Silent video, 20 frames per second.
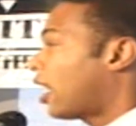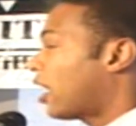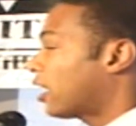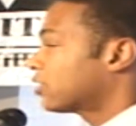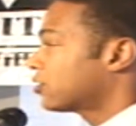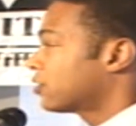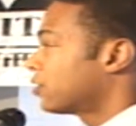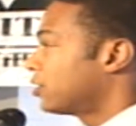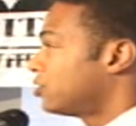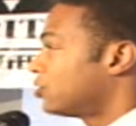
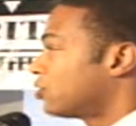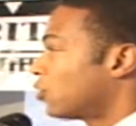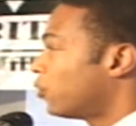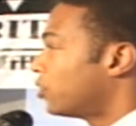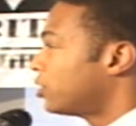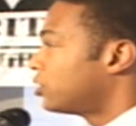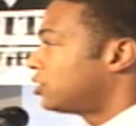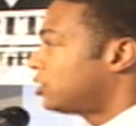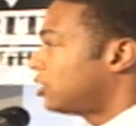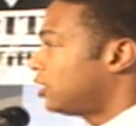doctrines or
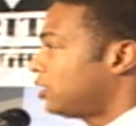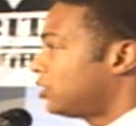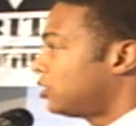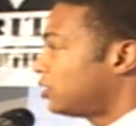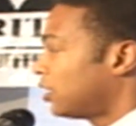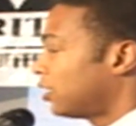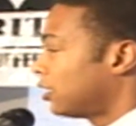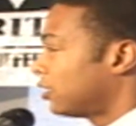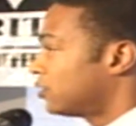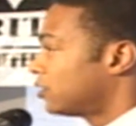which
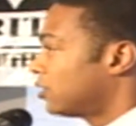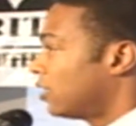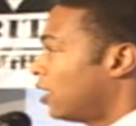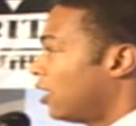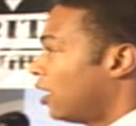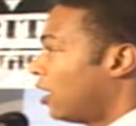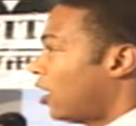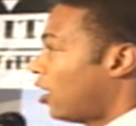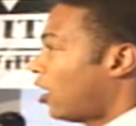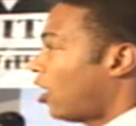teachings
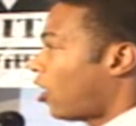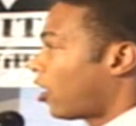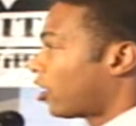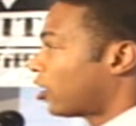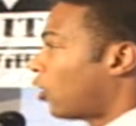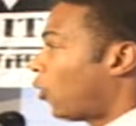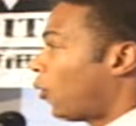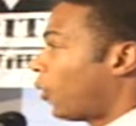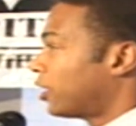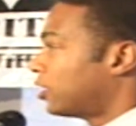are
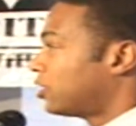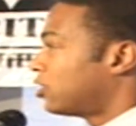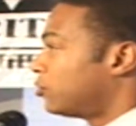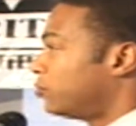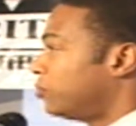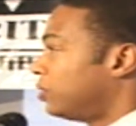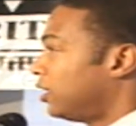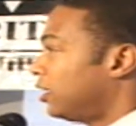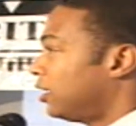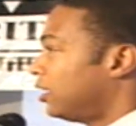going to
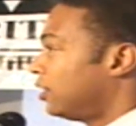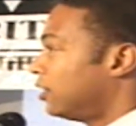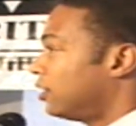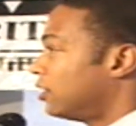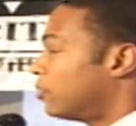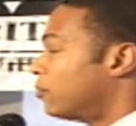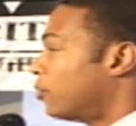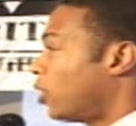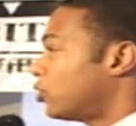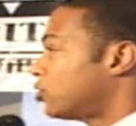be
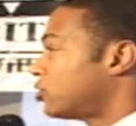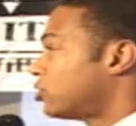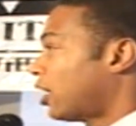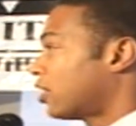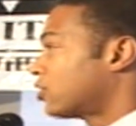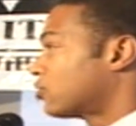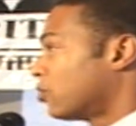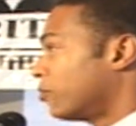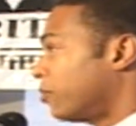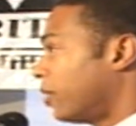the most
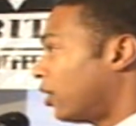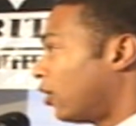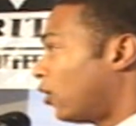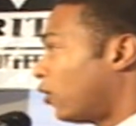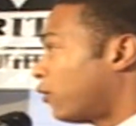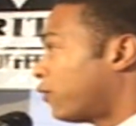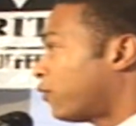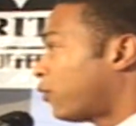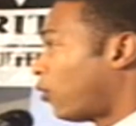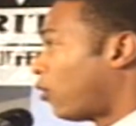
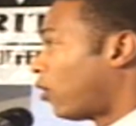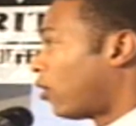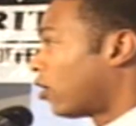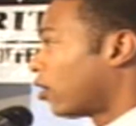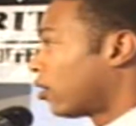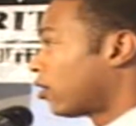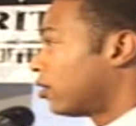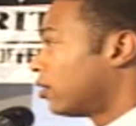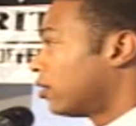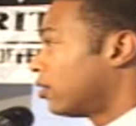detrimental
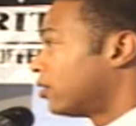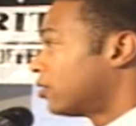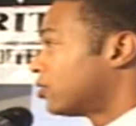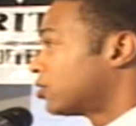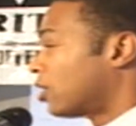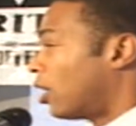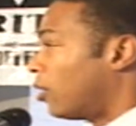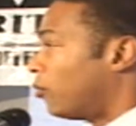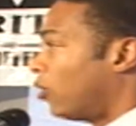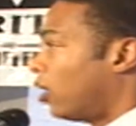for
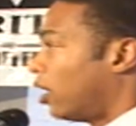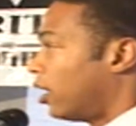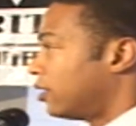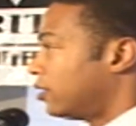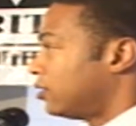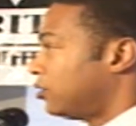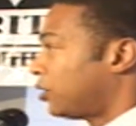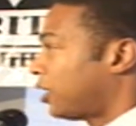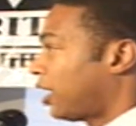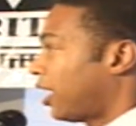someone.
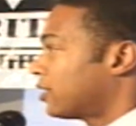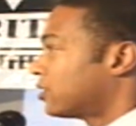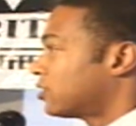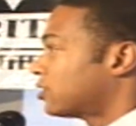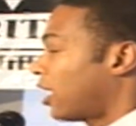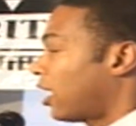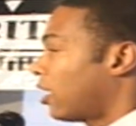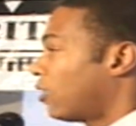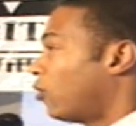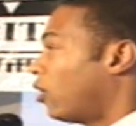You can't
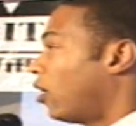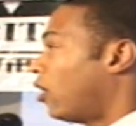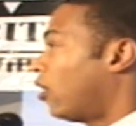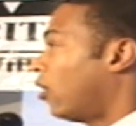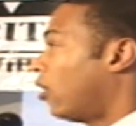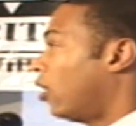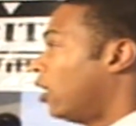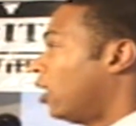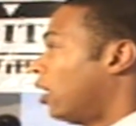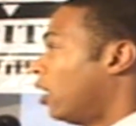say,
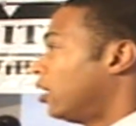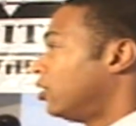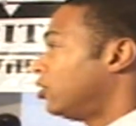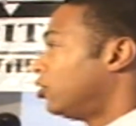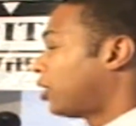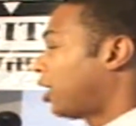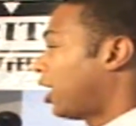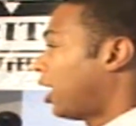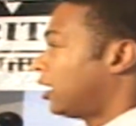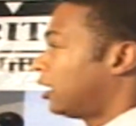well,
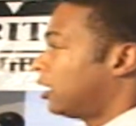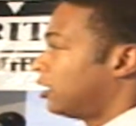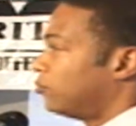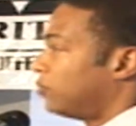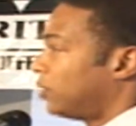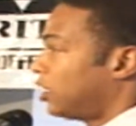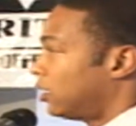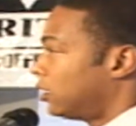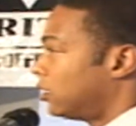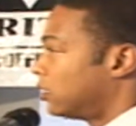you can't eat
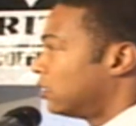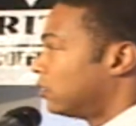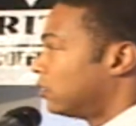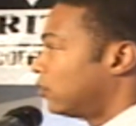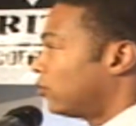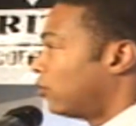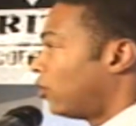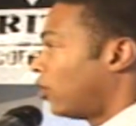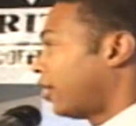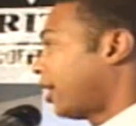meat
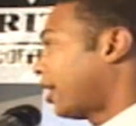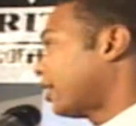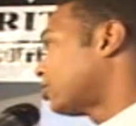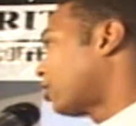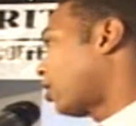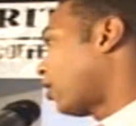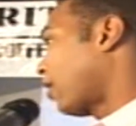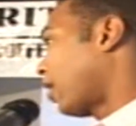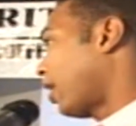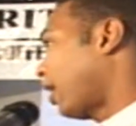well, that's
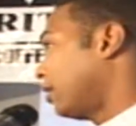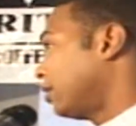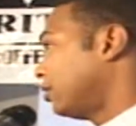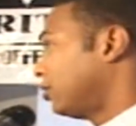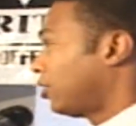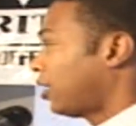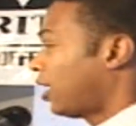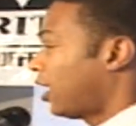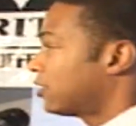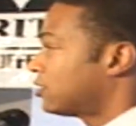all right.
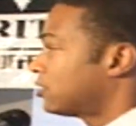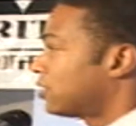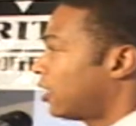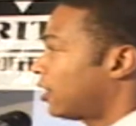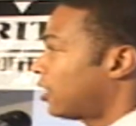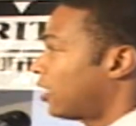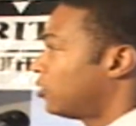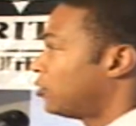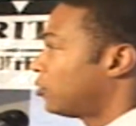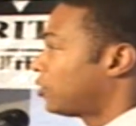You can't say
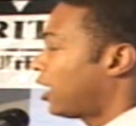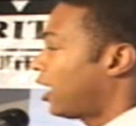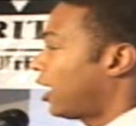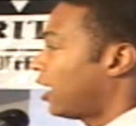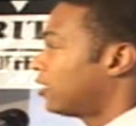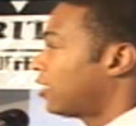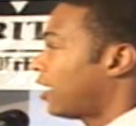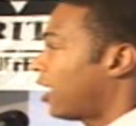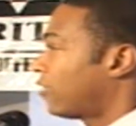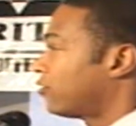that you
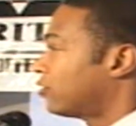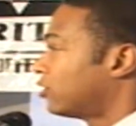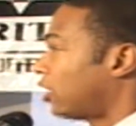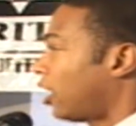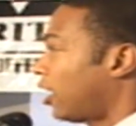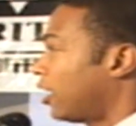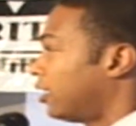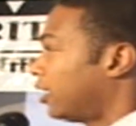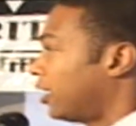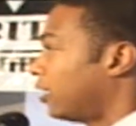can't have
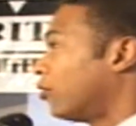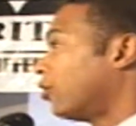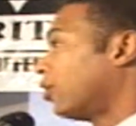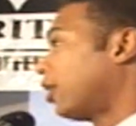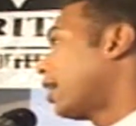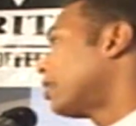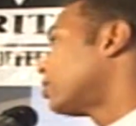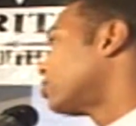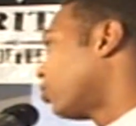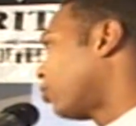gluttony. Well,
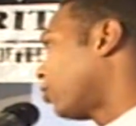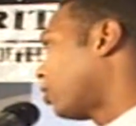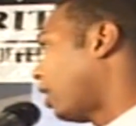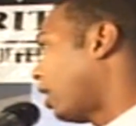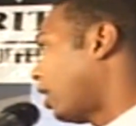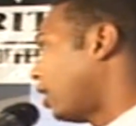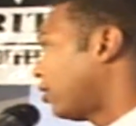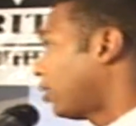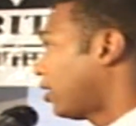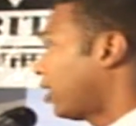that's
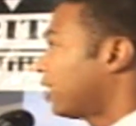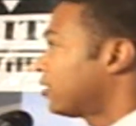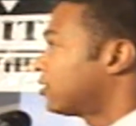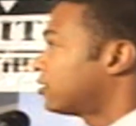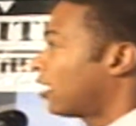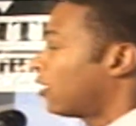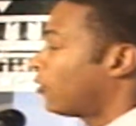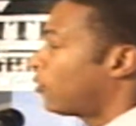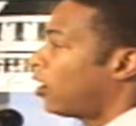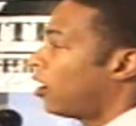okay. You can't
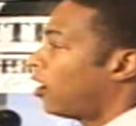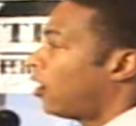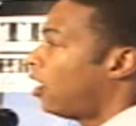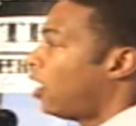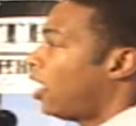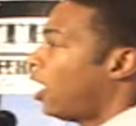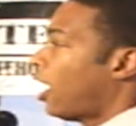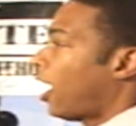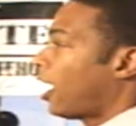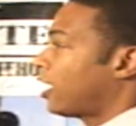say,
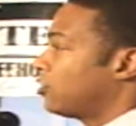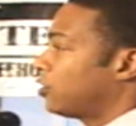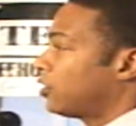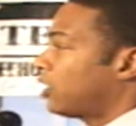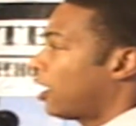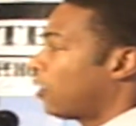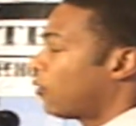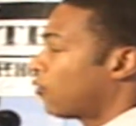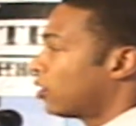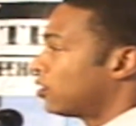well, I, you
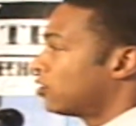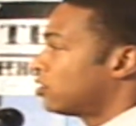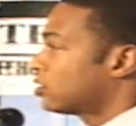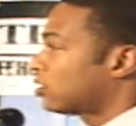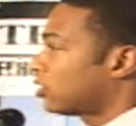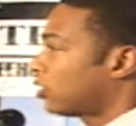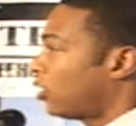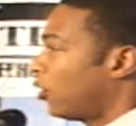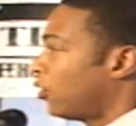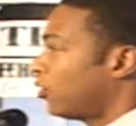can't wear this
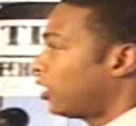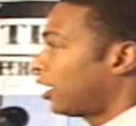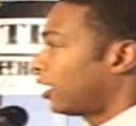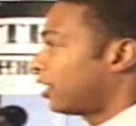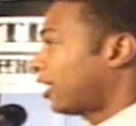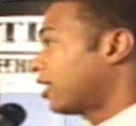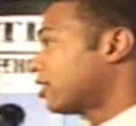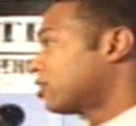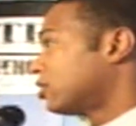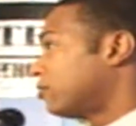clothing.
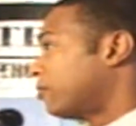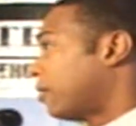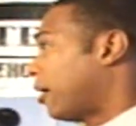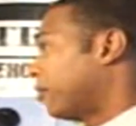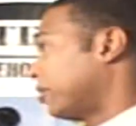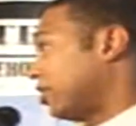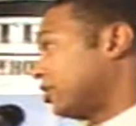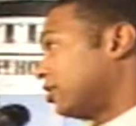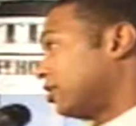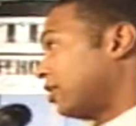That's an
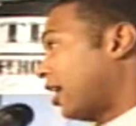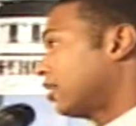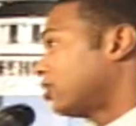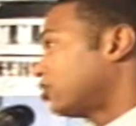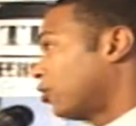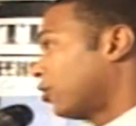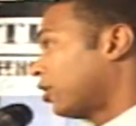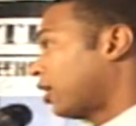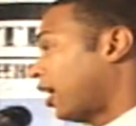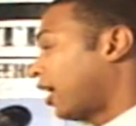abomination.
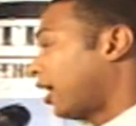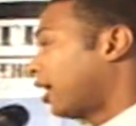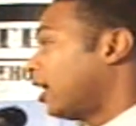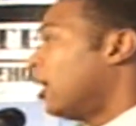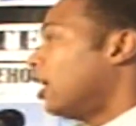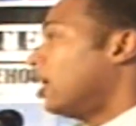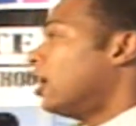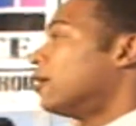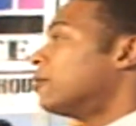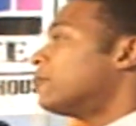That's okay.
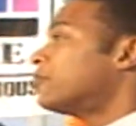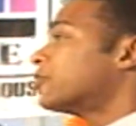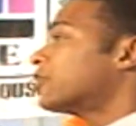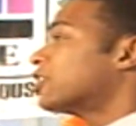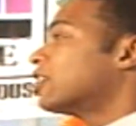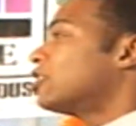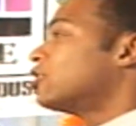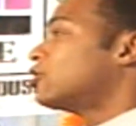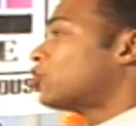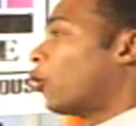
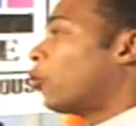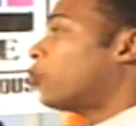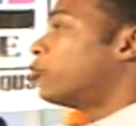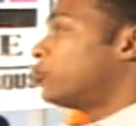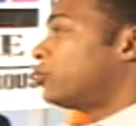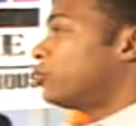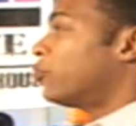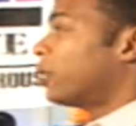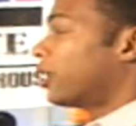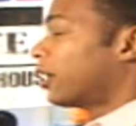So
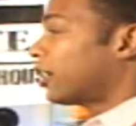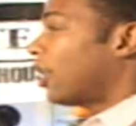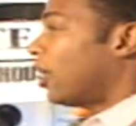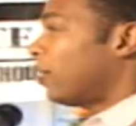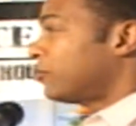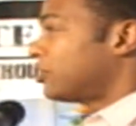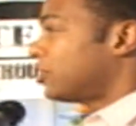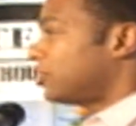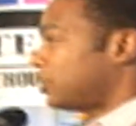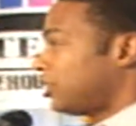when it
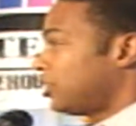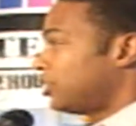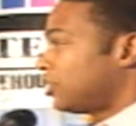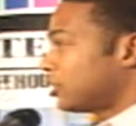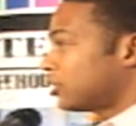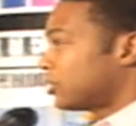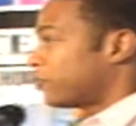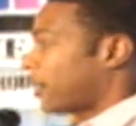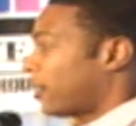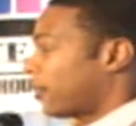comes to
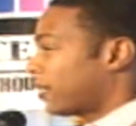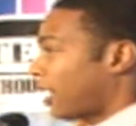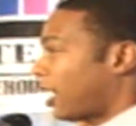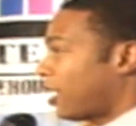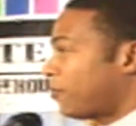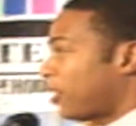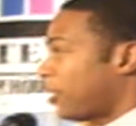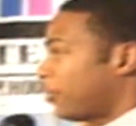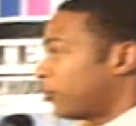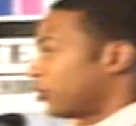teachings about
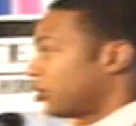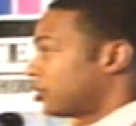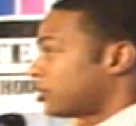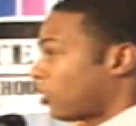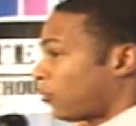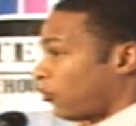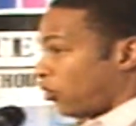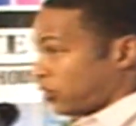gay people, you say,